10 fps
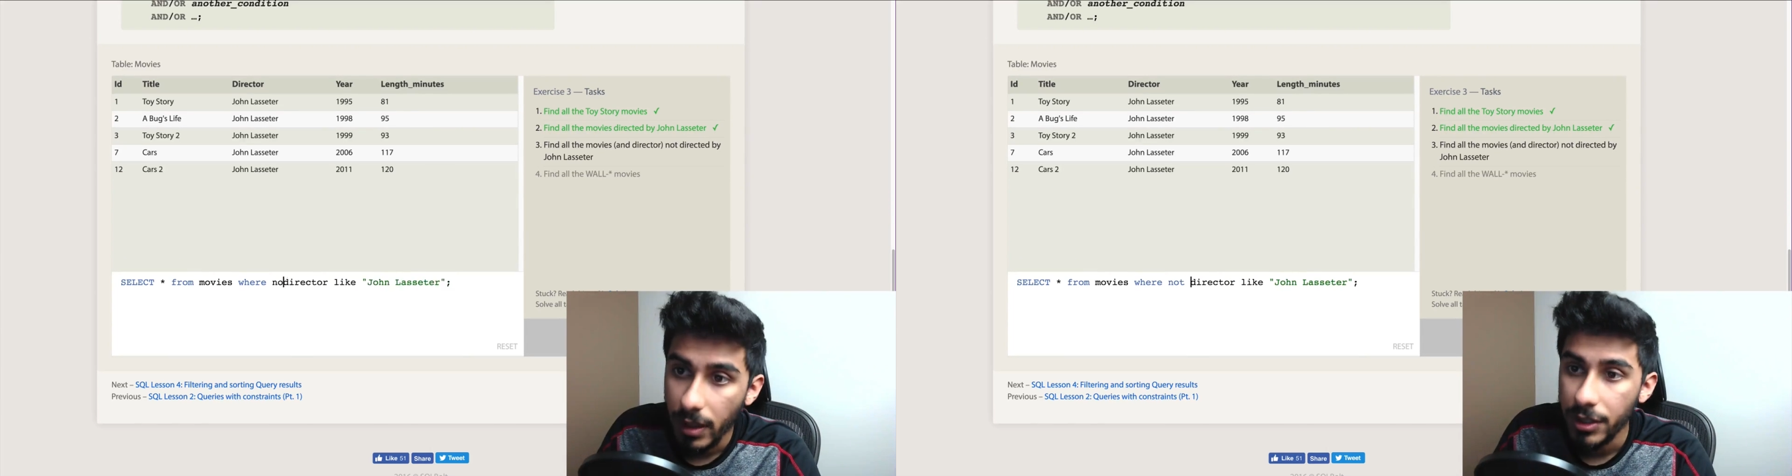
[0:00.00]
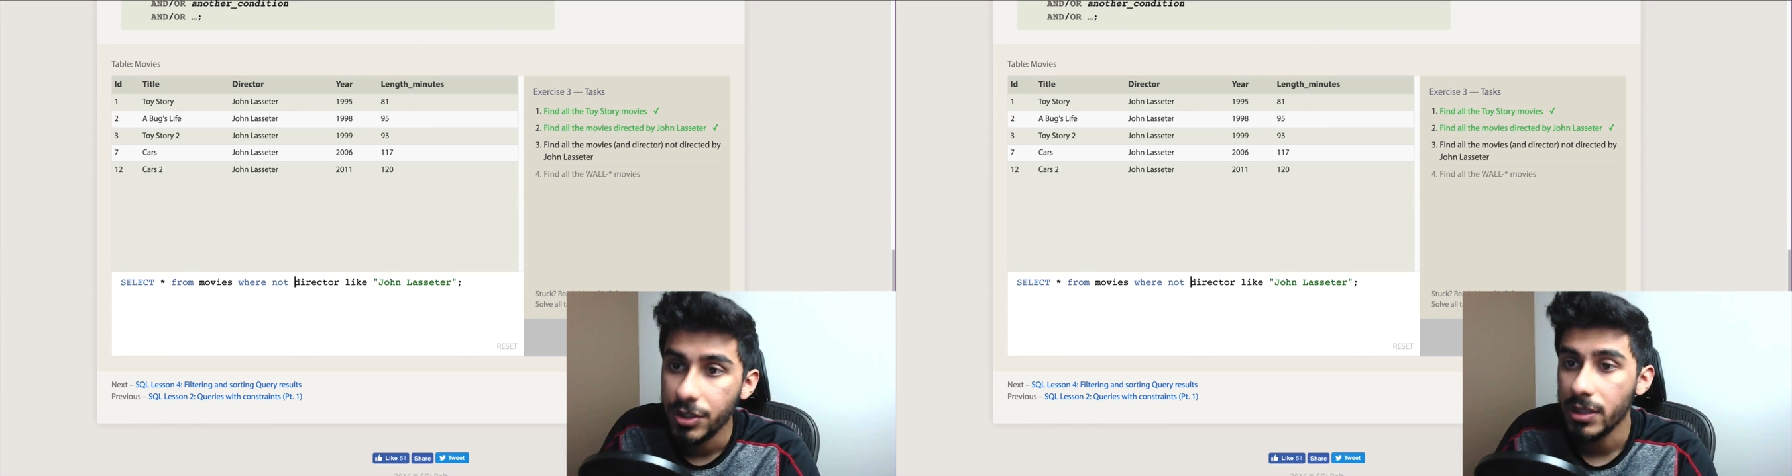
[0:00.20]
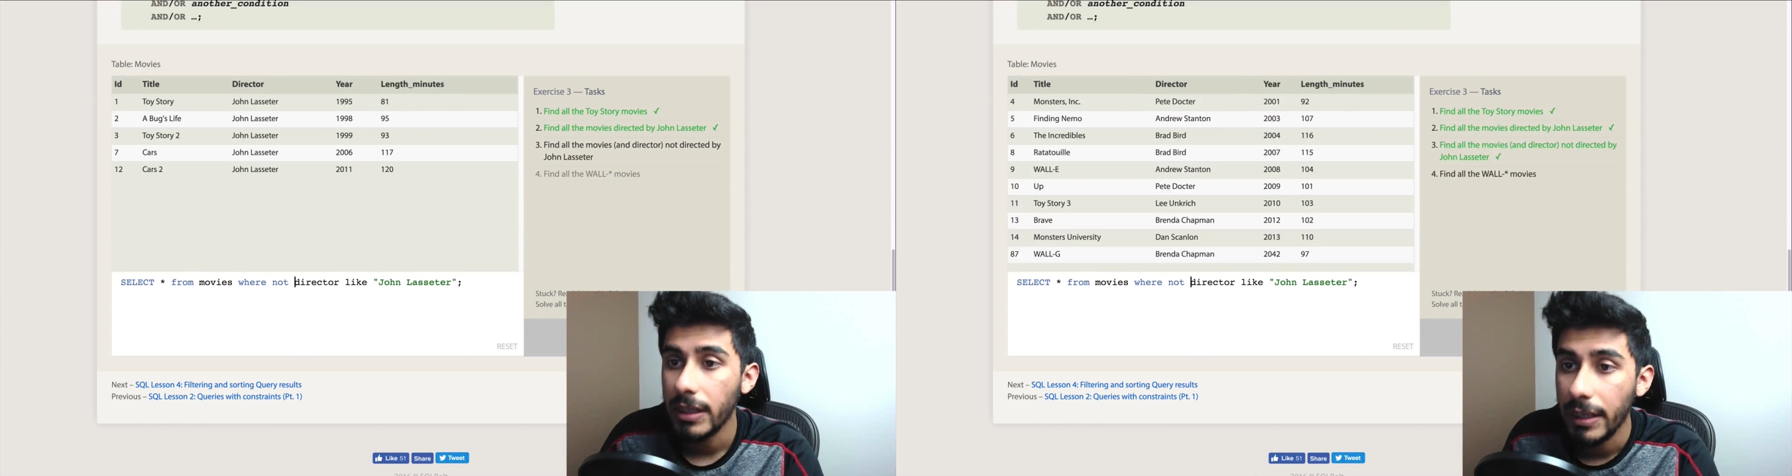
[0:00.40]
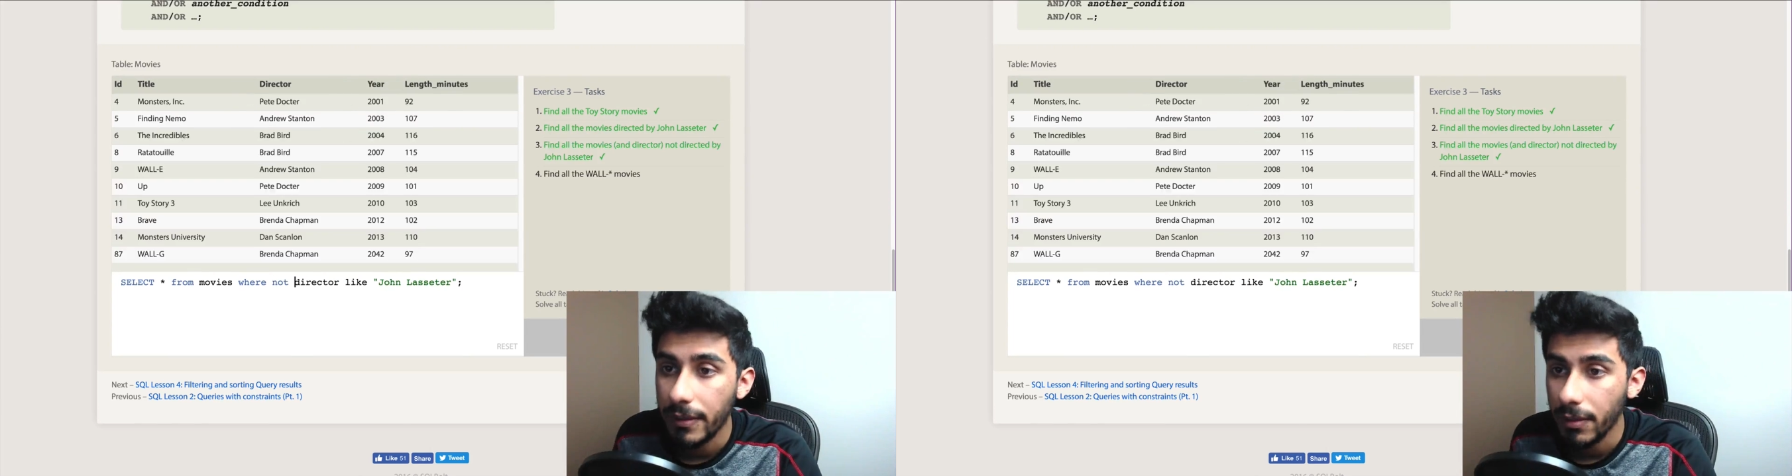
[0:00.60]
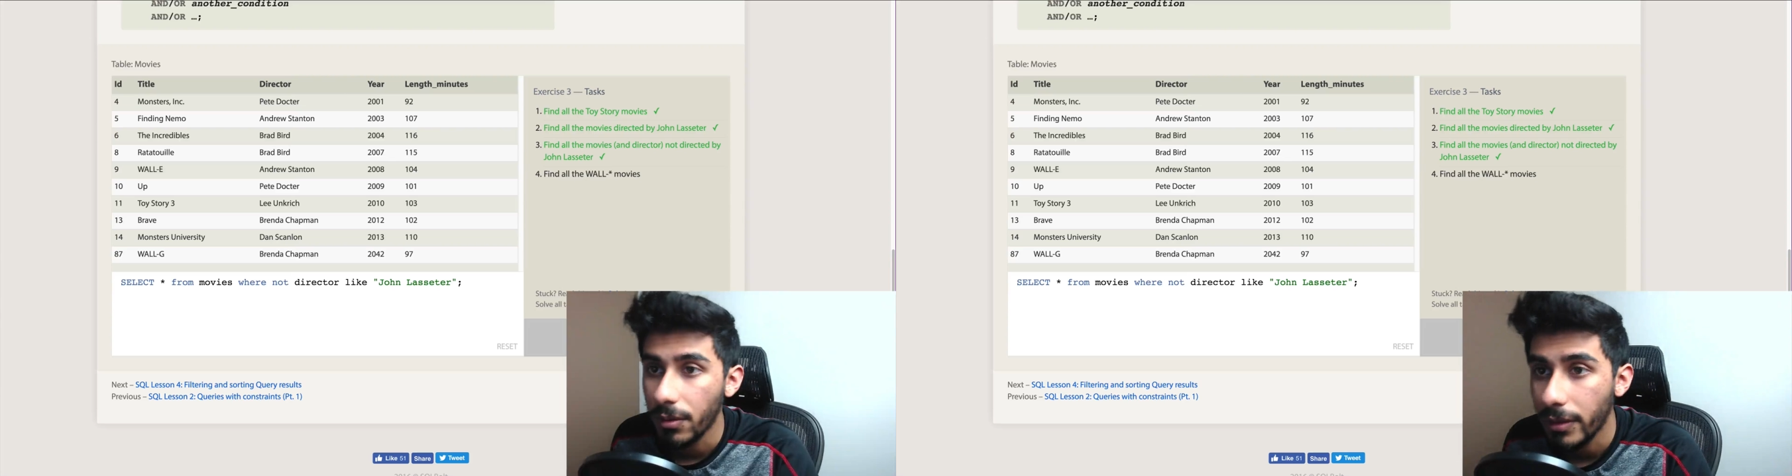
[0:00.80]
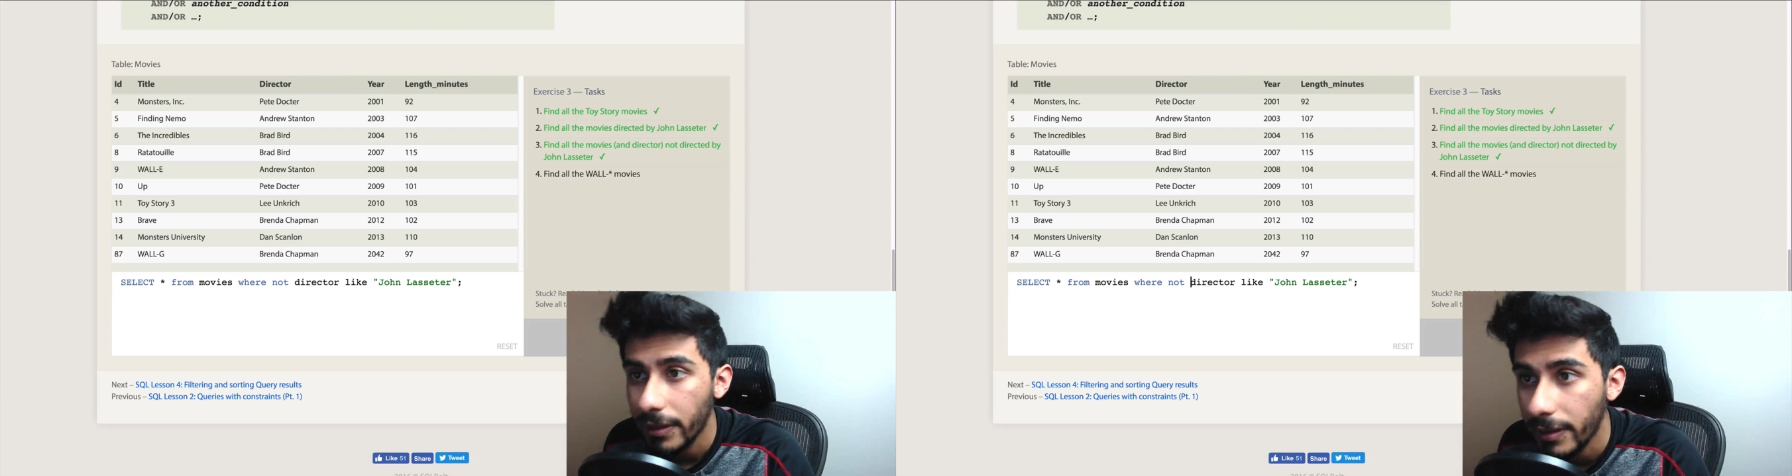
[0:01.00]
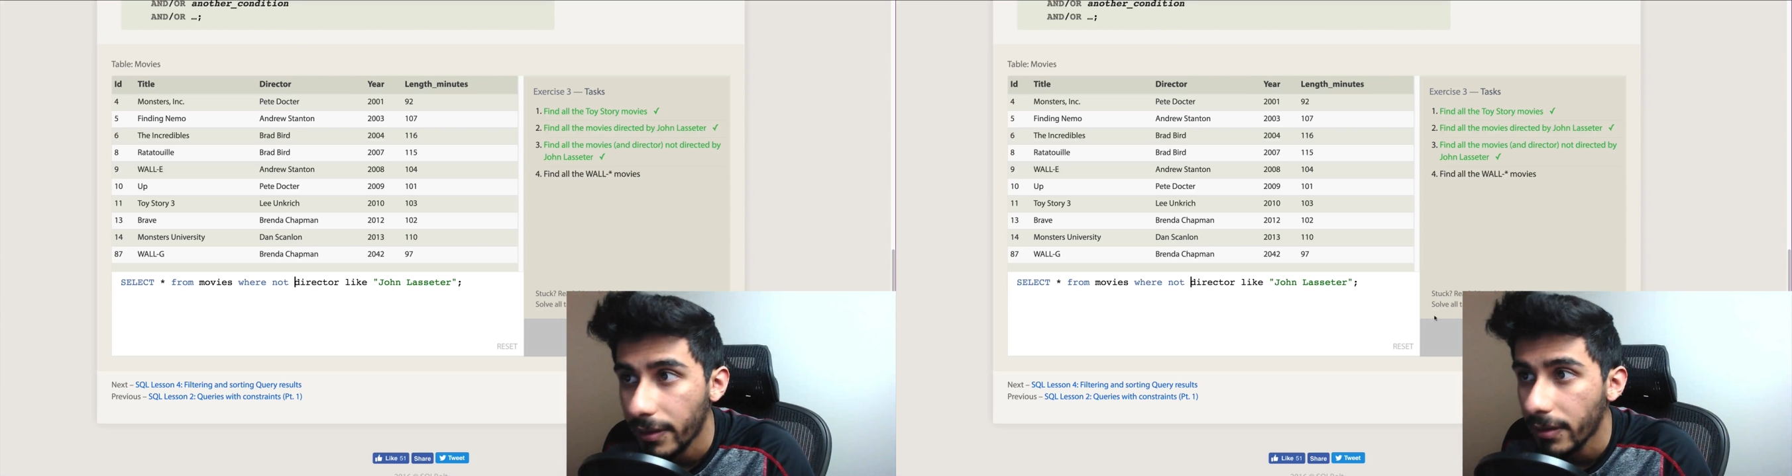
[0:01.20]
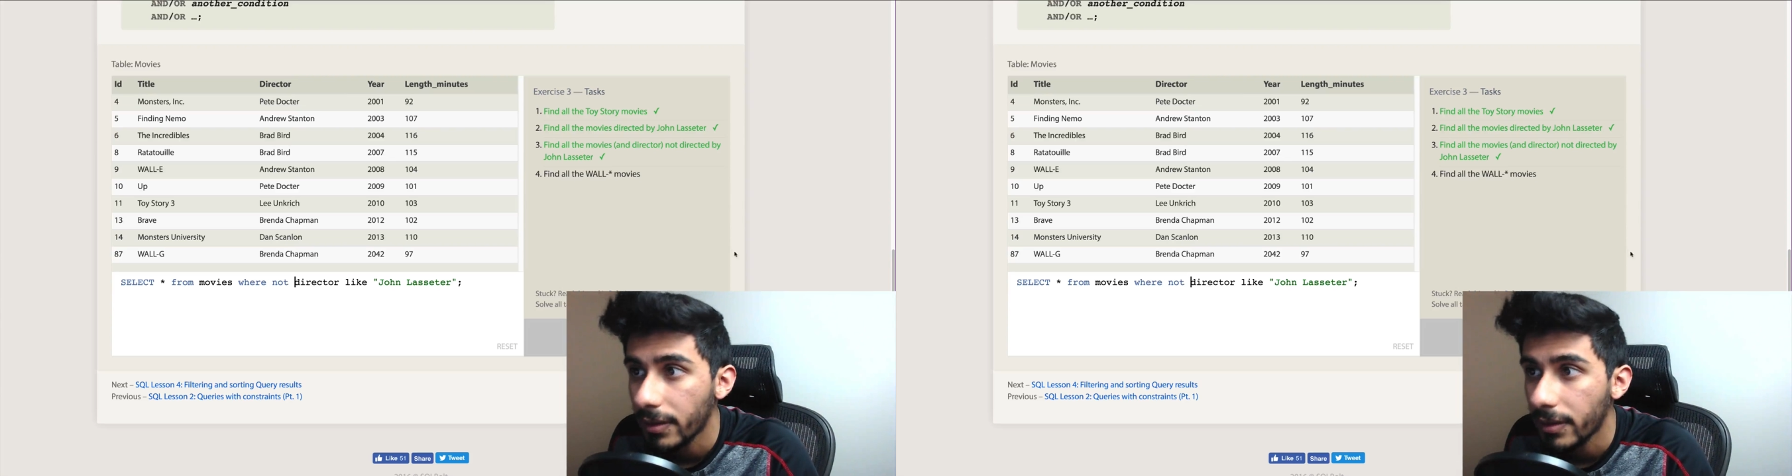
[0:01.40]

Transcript: And just negate the whole thing,